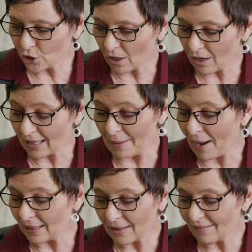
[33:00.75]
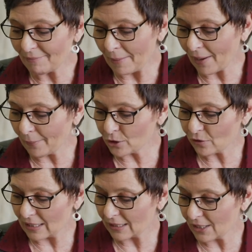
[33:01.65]
her shawl, and I love my Bible
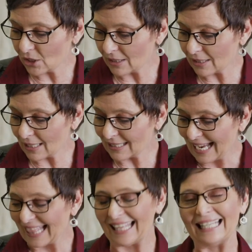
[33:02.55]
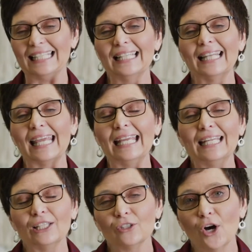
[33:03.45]
translation says that he
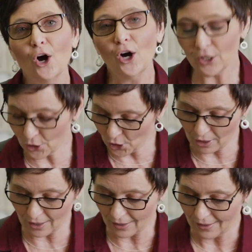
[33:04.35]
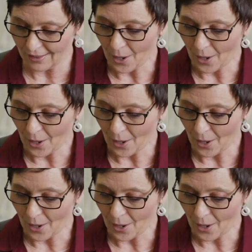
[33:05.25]
laid it on her.